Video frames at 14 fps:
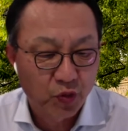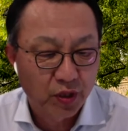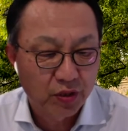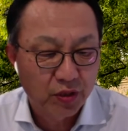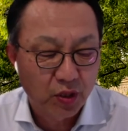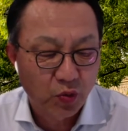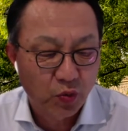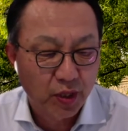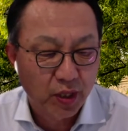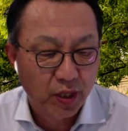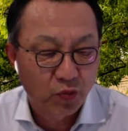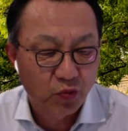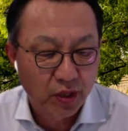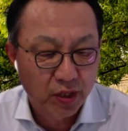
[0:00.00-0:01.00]

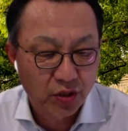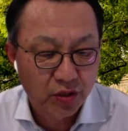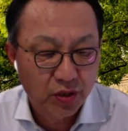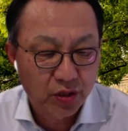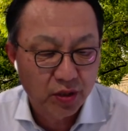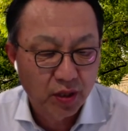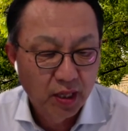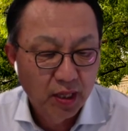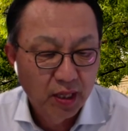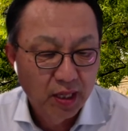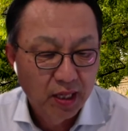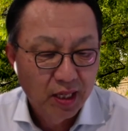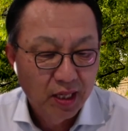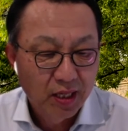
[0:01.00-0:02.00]
U.S.-ROK relations,
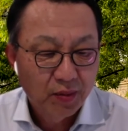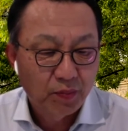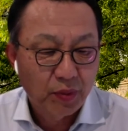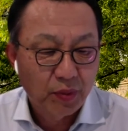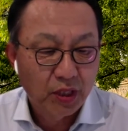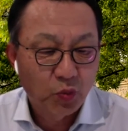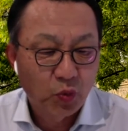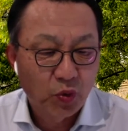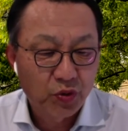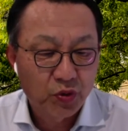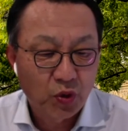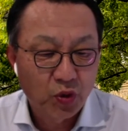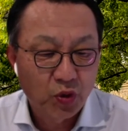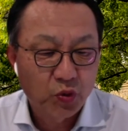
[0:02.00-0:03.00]
but it
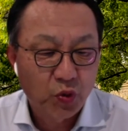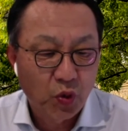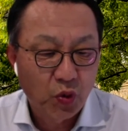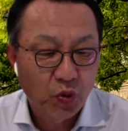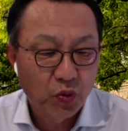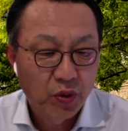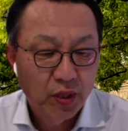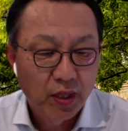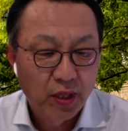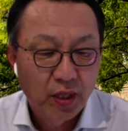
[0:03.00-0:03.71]
was also